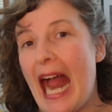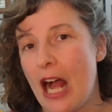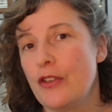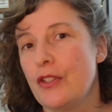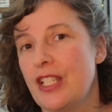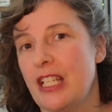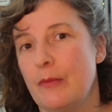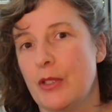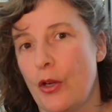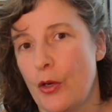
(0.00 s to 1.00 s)
how your
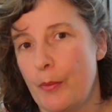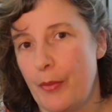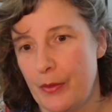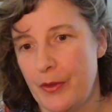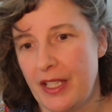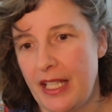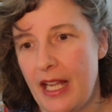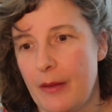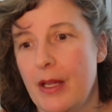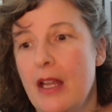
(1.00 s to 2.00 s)
team's going to build the game.